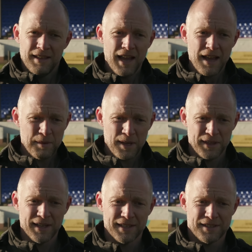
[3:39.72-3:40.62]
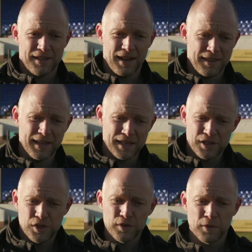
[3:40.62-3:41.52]
Yeah, I mean, I think it's
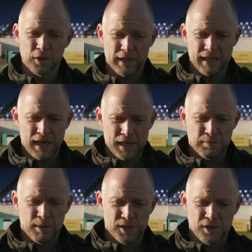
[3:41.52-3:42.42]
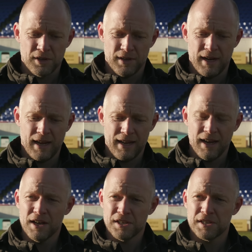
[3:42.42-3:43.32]
twofold. It spurs on
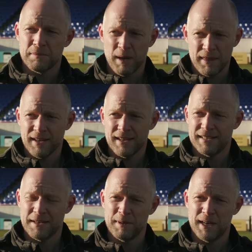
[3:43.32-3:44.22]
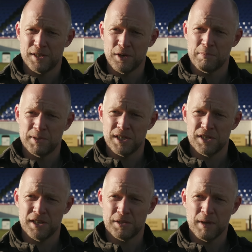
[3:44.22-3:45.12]
us, but I think it intimidates the
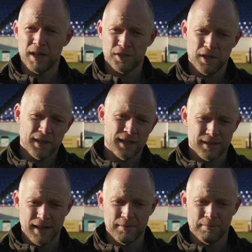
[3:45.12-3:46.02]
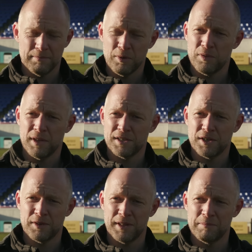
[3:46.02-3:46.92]
opposition as well. So I think both things
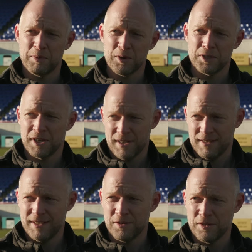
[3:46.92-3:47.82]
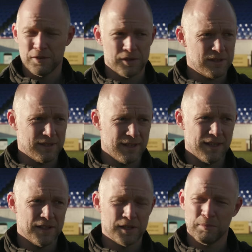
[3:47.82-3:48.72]
are really important. And you know,
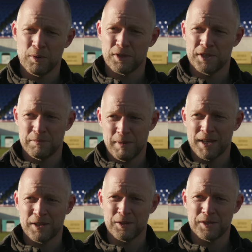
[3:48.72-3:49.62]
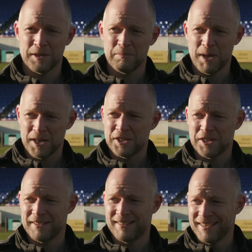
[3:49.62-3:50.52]
the supporters being close to the pitch
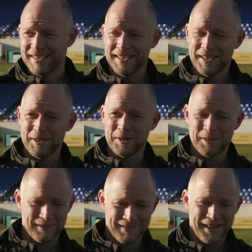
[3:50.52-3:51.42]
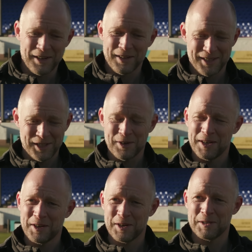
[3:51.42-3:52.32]
and you know, shouting
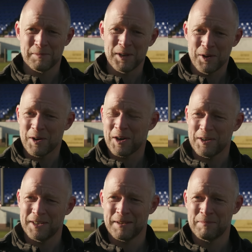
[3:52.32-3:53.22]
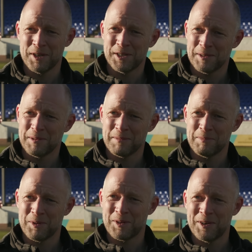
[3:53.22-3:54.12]
encouragement or hurling abuse are
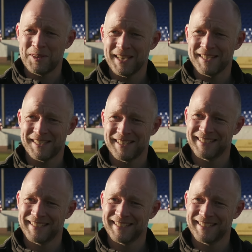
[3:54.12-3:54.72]
both good things.